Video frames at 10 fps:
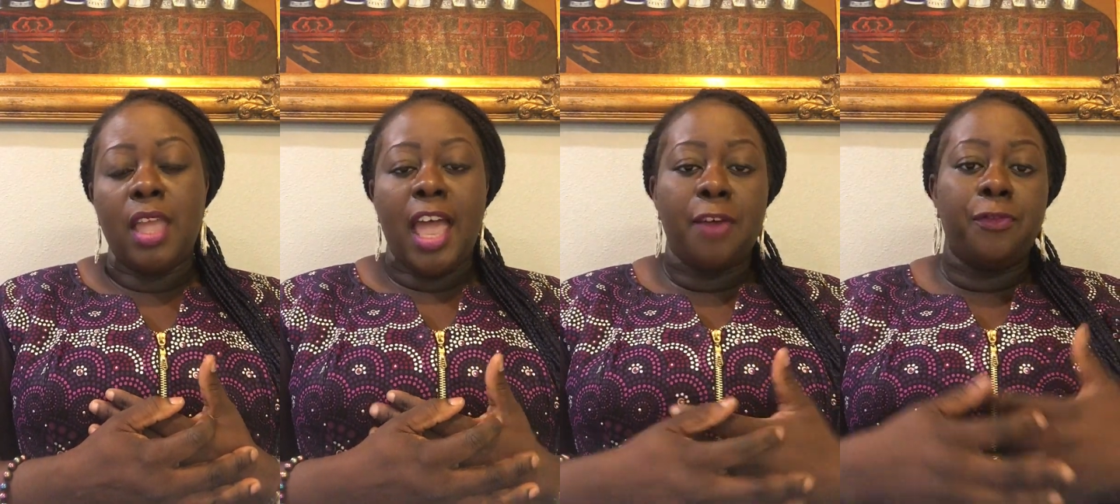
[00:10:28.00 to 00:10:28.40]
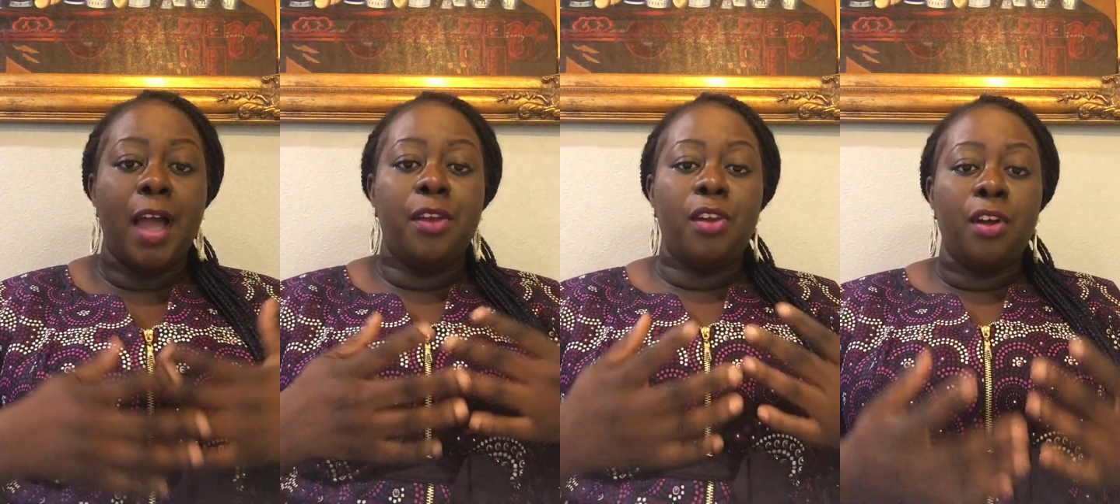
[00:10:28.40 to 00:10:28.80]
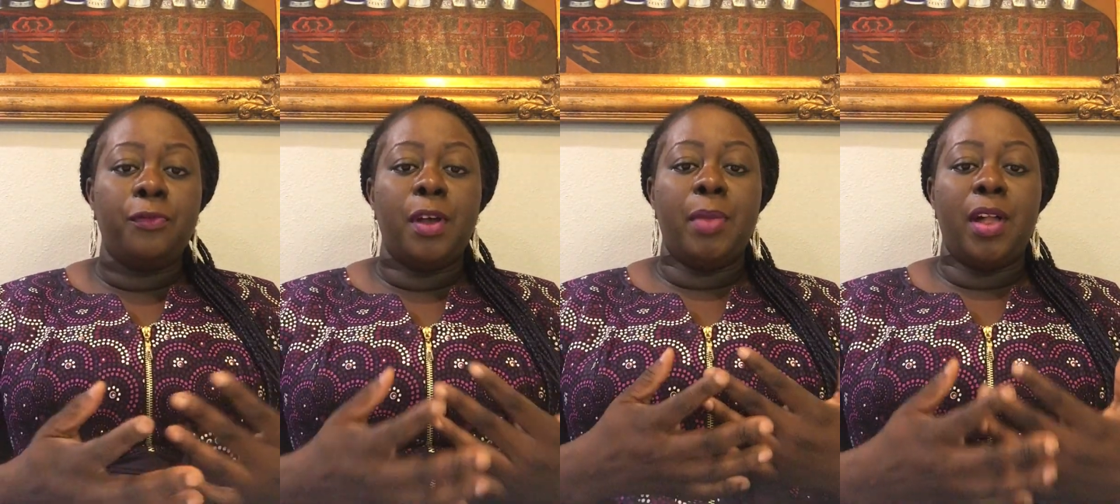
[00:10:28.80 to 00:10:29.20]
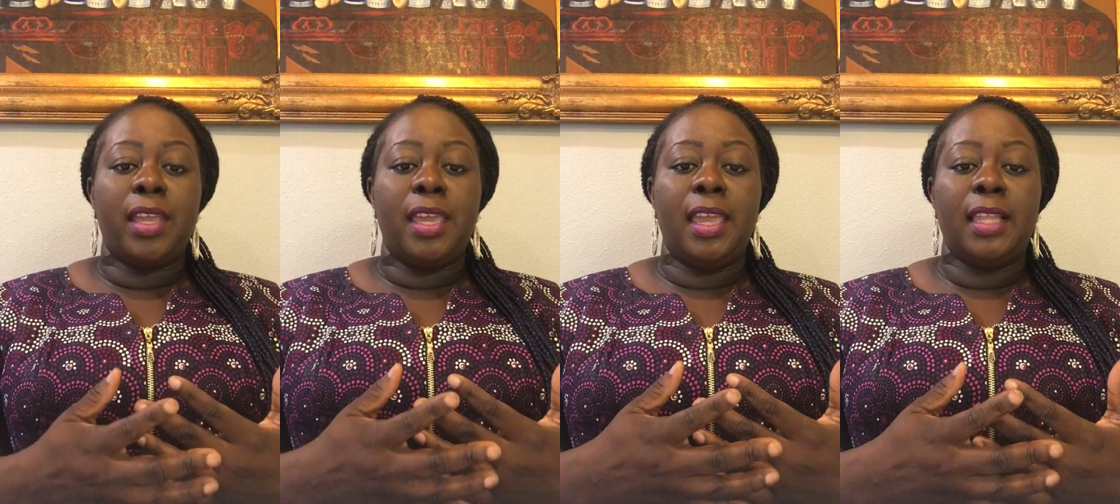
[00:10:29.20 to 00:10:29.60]
And for our non-verbal
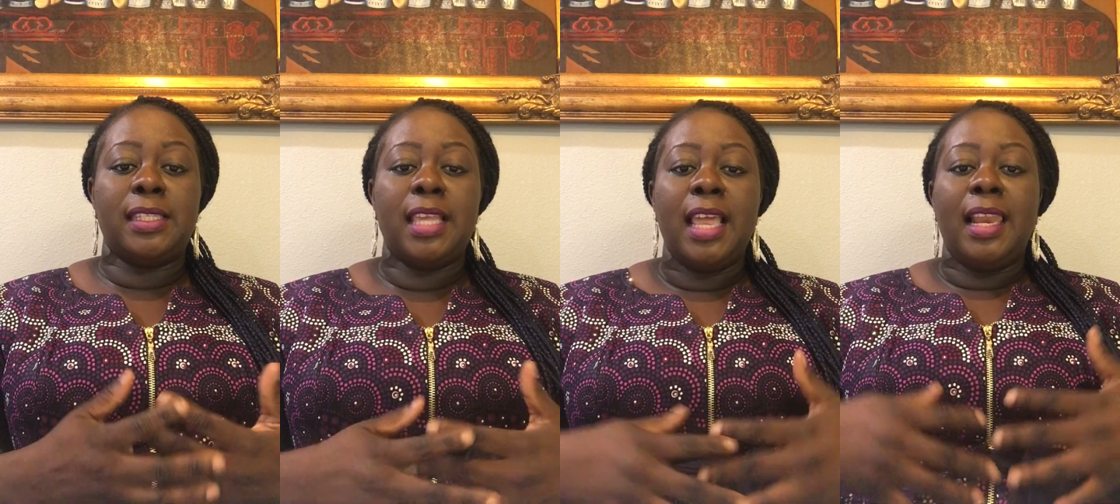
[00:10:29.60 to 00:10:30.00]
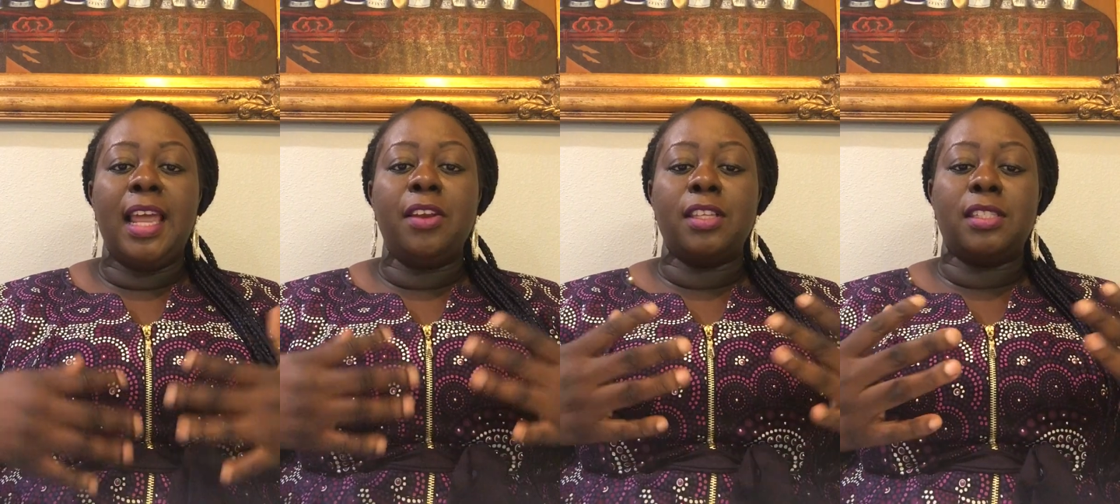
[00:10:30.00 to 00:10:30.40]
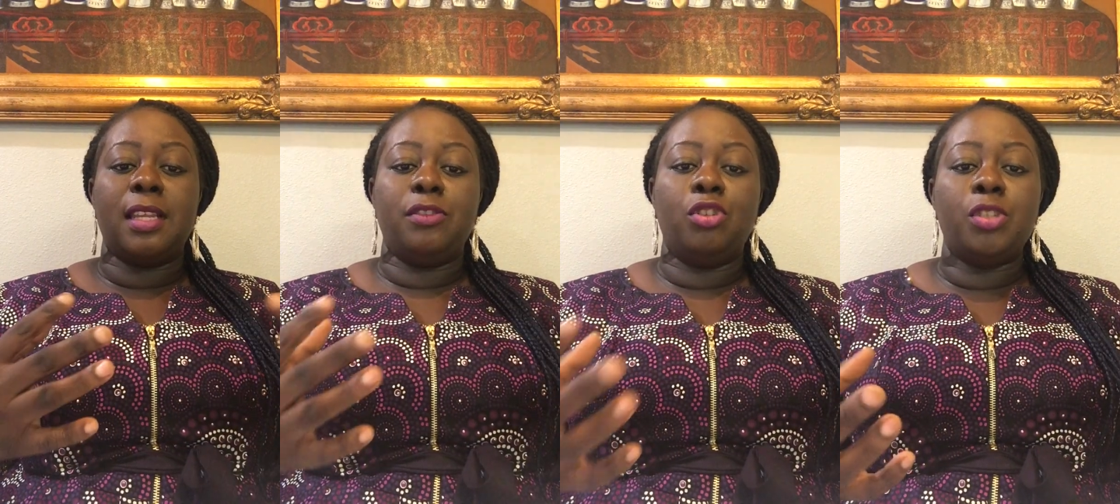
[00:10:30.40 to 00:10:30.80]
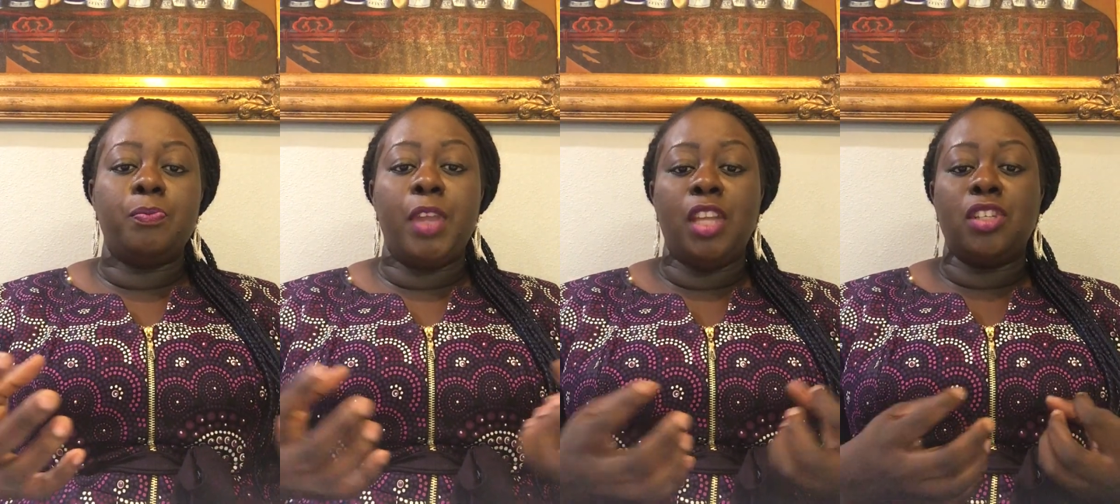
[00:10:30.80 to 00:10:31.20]
kids, let us use
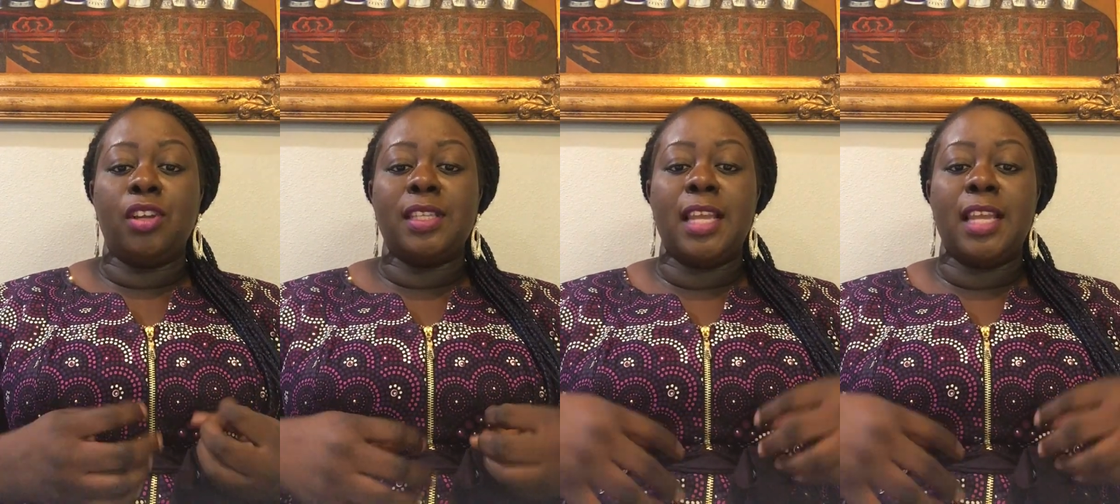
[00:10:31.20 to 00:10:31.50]
pictures.